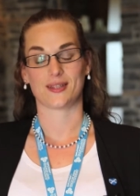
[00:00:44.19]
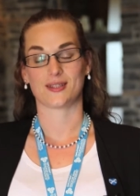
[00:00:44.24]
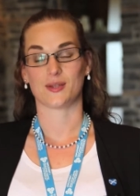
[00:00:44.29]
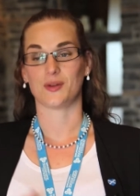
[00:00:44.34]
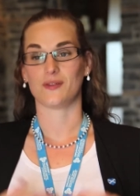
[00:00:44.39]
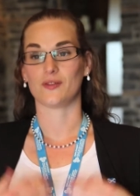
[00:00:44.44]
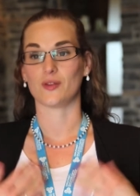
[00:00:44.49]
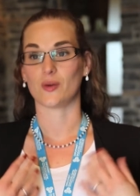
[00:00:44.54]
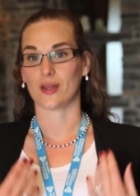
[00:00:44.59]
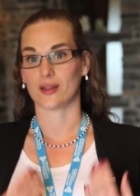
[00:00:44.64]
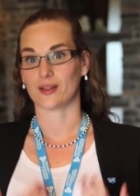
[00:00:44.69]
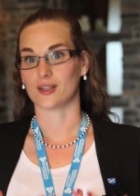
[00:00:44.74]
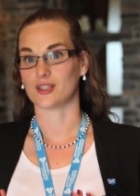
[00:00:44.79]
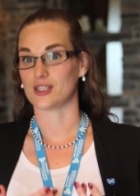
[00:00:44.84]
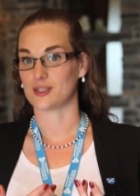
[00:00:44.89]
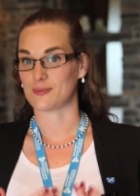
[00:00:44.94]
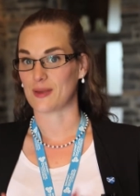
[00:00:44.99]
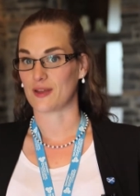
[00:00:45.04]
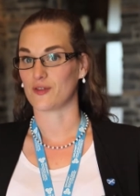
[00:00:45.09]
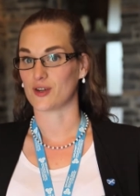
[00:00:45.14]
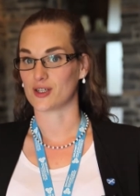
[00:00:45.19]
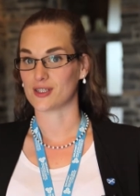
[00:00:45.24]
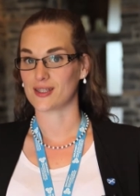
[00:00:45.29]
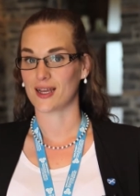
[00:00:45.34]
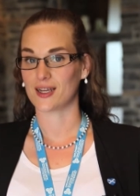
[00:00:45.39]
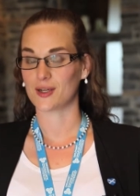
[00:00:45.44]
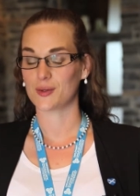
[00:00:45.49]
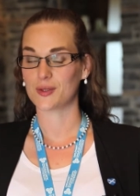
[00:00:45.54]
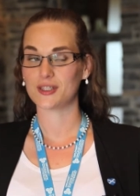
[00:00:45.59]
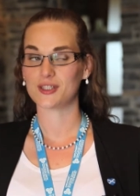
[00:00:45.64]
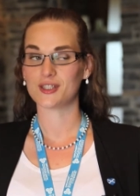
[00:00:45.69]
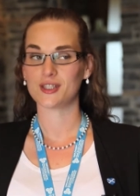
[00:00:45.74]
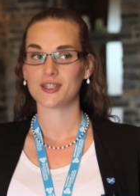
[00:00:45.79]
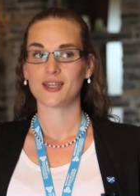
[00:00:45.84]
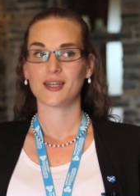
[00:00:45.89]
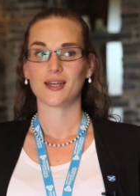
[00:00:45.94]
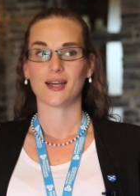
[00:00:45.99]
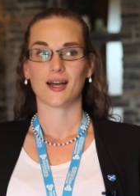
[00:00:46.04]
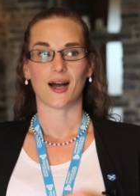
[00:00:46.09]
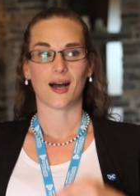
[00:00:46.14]
So even though English is my first language,
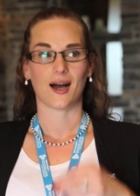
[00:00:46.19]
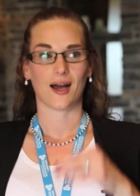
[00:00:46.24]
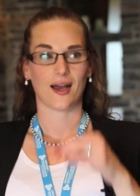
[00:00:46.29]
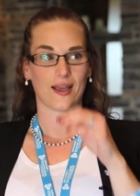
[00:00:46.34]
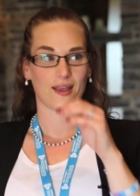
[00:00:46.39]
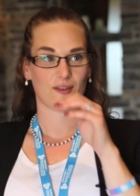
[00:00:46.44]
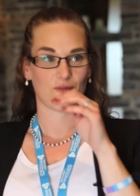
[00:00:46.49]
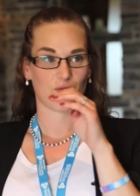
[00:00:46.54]
I